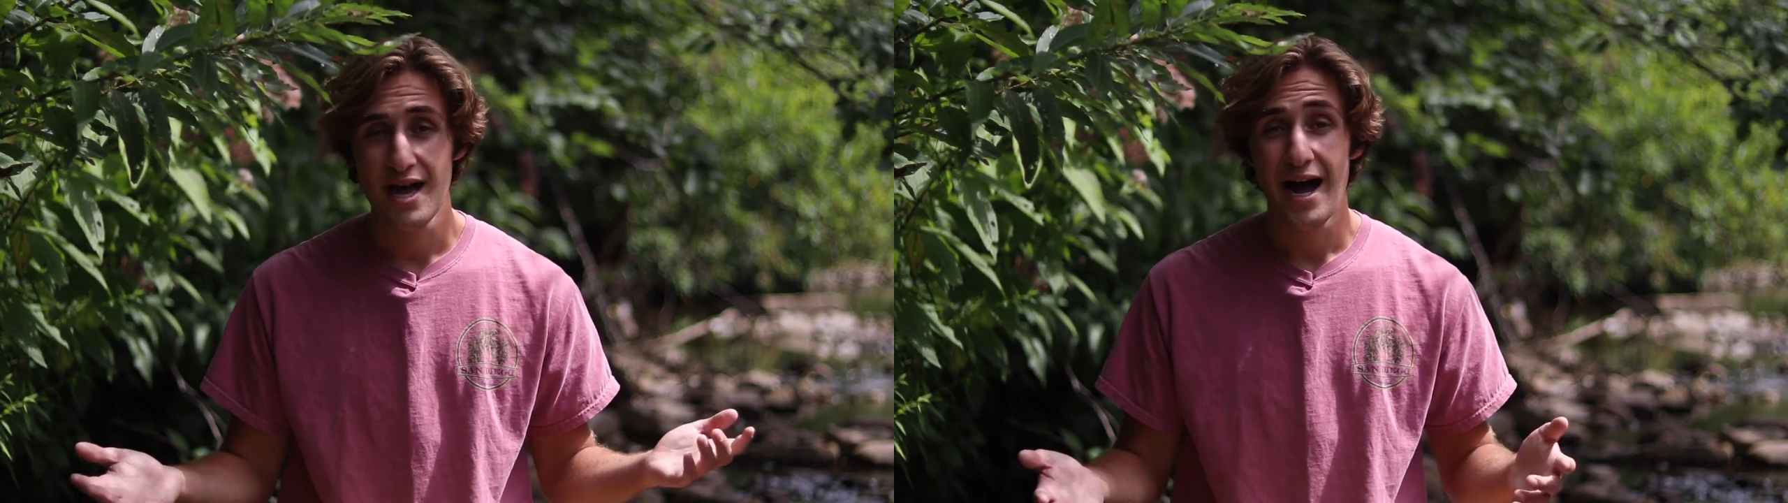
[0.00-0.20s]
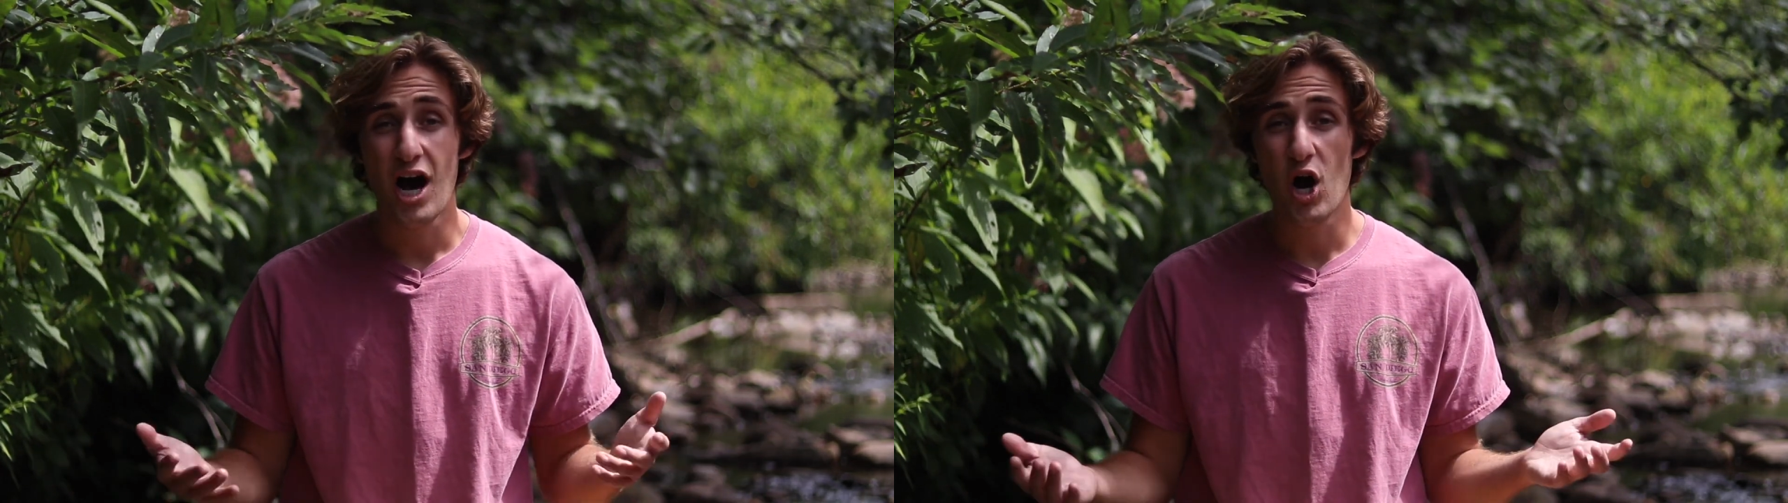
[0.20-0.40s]

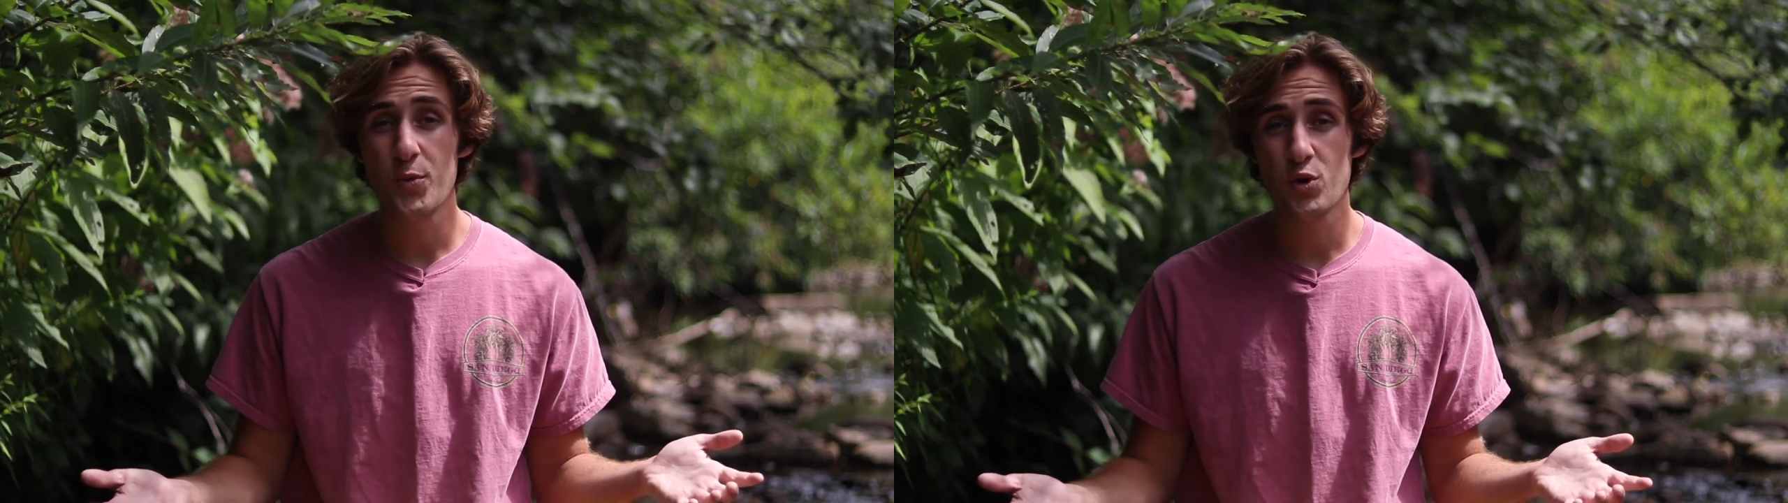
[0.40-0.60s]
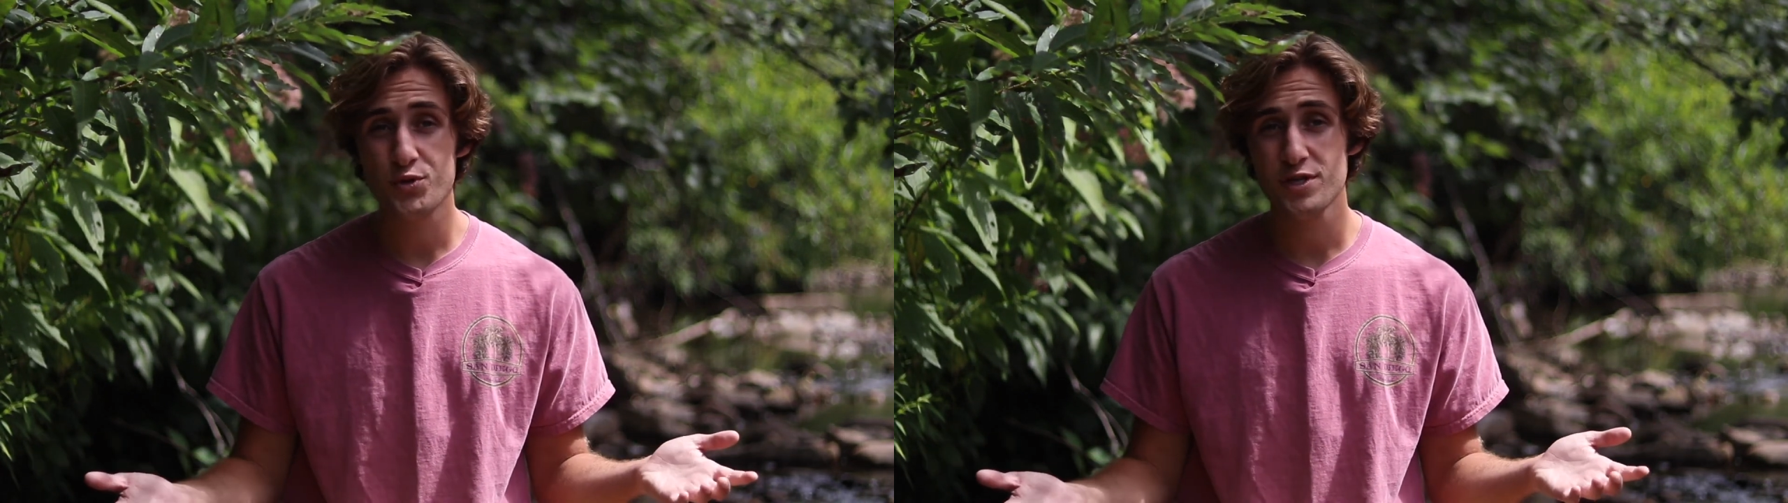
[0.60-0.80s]
I hope you
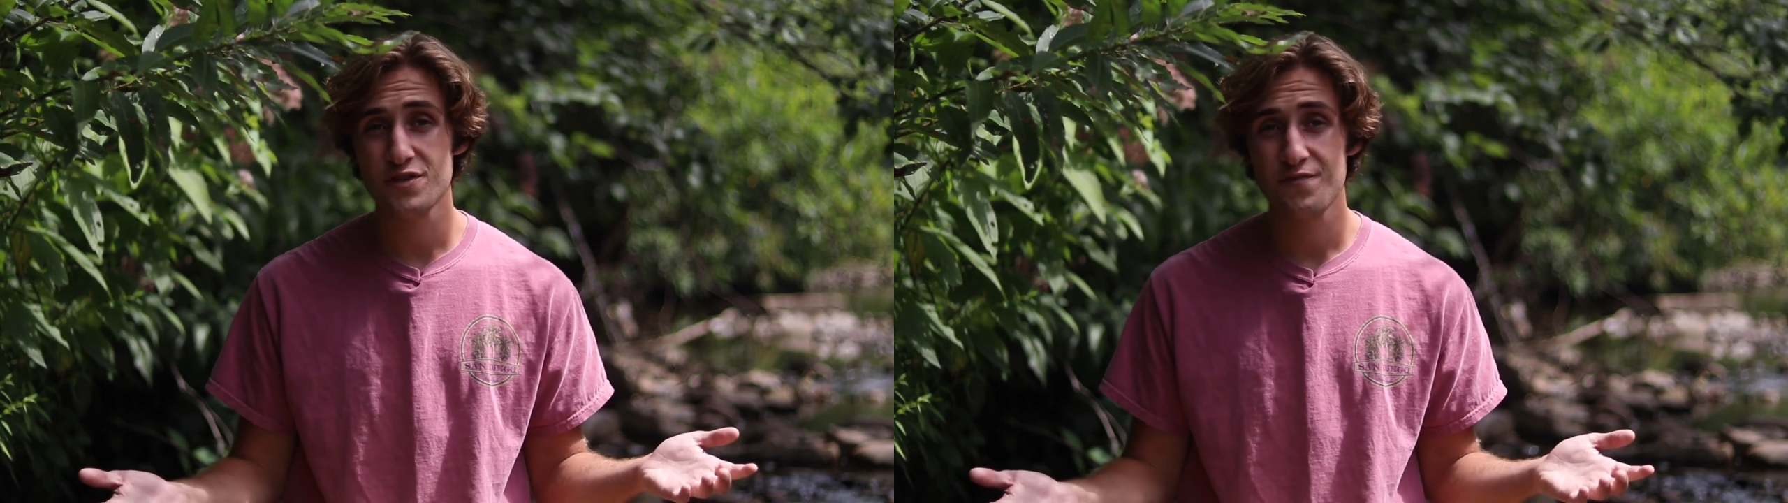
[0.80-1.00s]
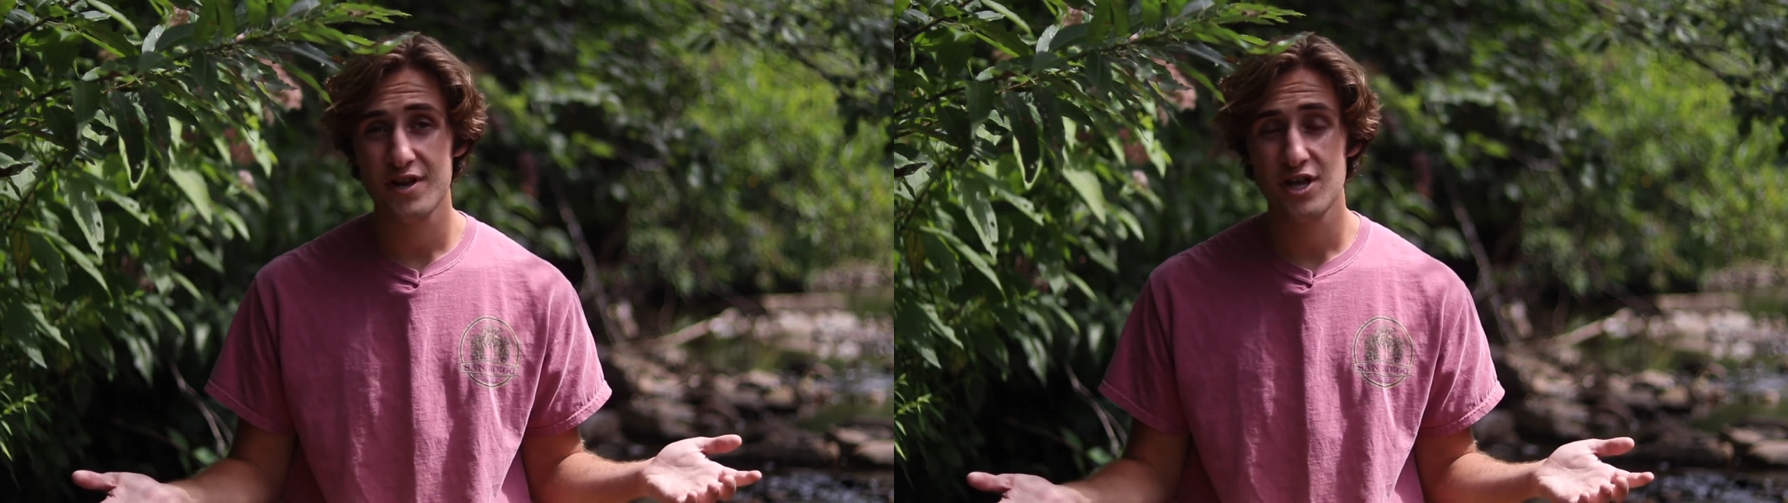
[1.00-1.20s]
enjoyed this
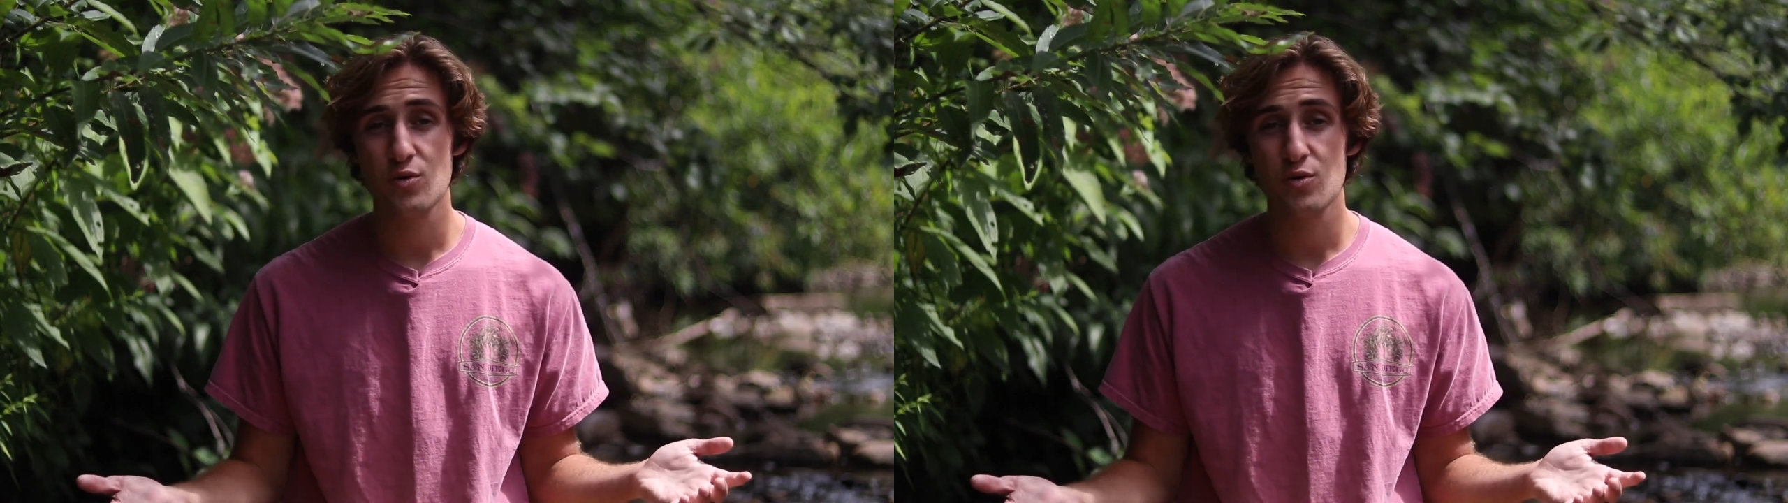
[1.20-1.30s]
video,